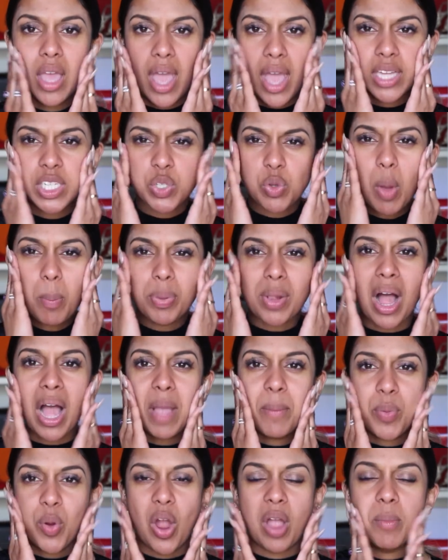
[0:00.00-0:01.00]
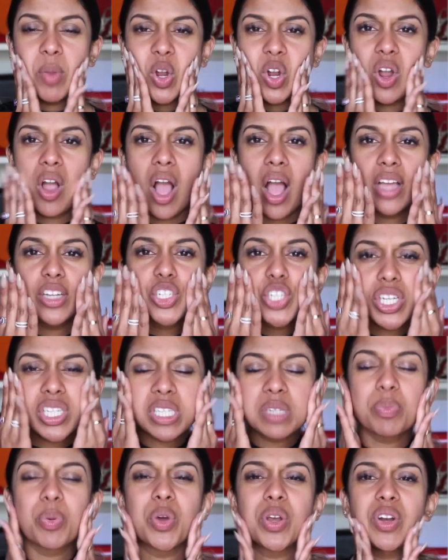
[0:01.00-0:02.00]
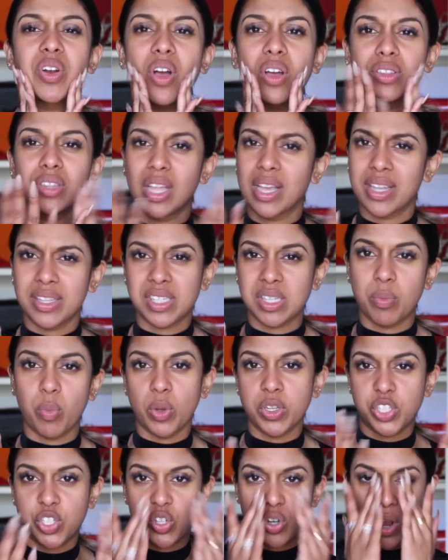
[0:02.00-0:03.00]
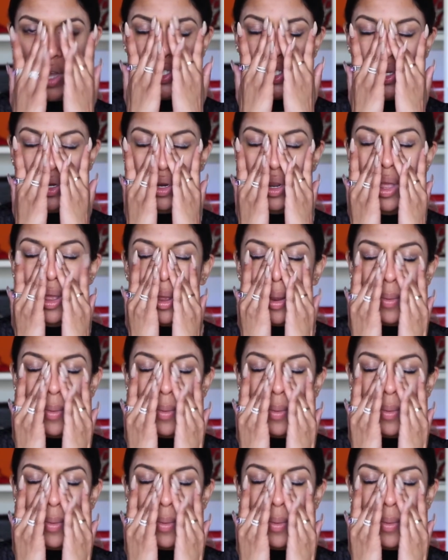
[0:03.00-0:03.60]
And to apply primer, I just put it on like it's a moisturizer.